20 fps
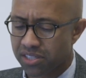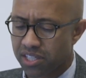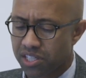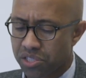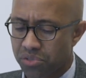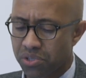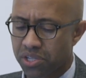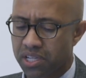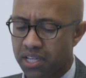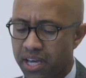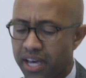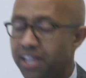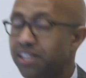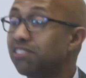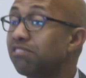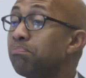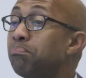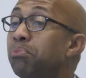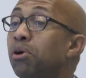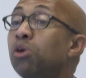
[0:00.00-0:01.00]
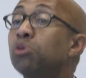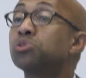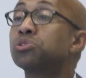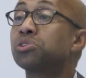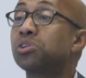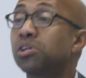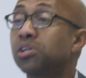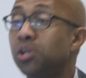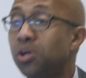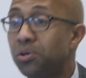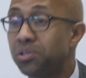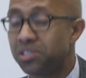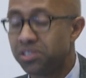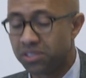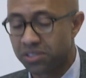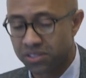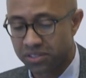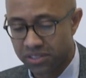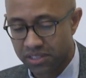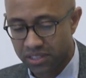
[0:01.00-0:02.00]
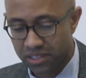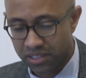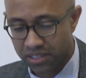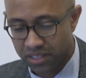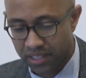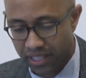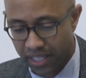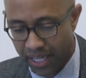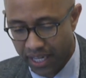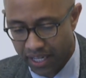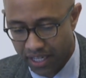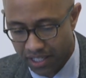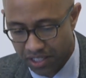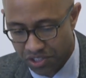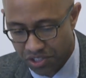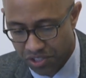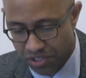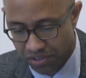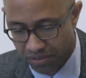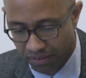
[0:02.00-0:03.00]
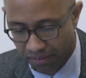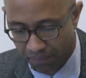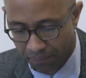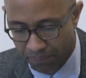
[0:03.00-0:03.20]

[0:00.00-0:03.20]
into a kind of post-colonial age.